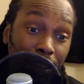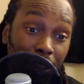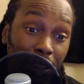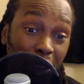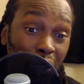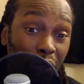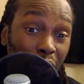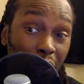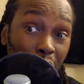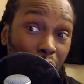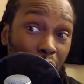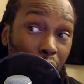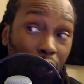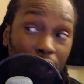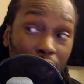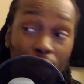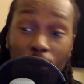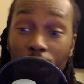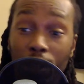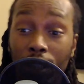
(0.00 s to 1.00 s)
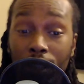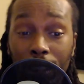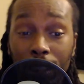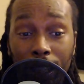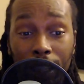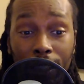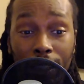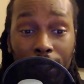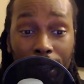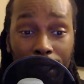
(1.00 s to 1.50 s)
So if you really want to look
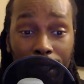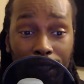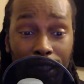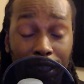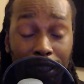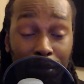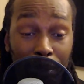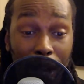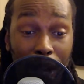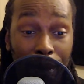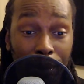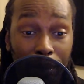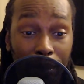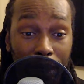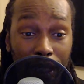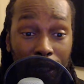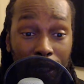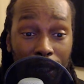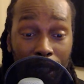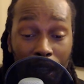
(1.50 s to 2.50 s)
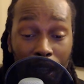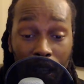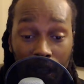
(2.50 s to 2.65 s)
at things, he's probably